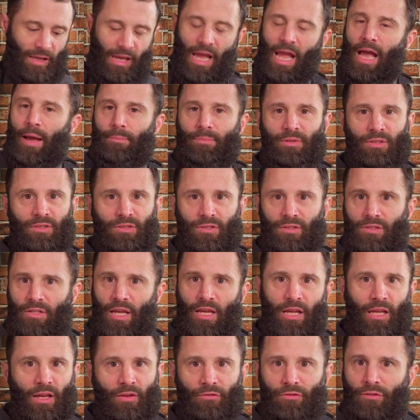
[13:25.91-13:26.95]
The app is
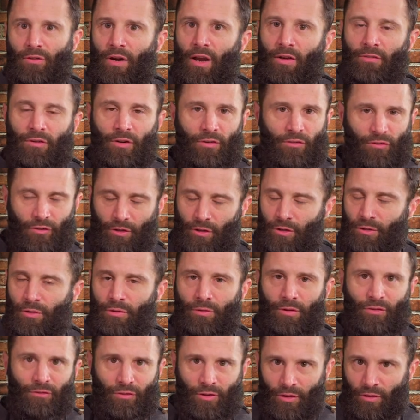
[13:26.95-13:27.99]
taking forever for you
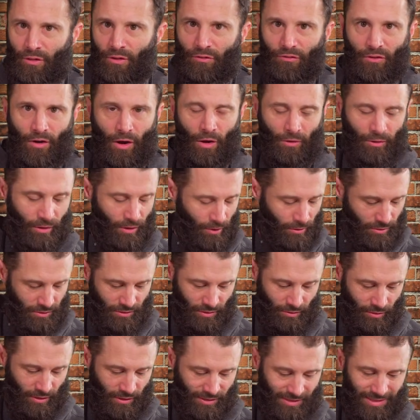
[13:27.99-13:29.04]
to review the
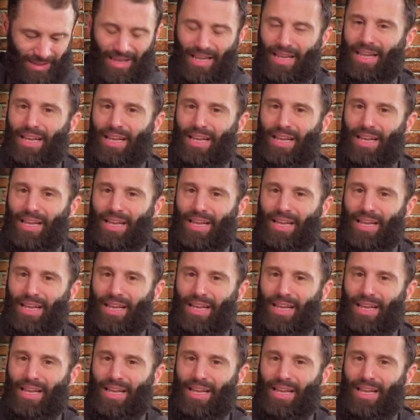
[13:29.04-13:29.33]
photos, or it's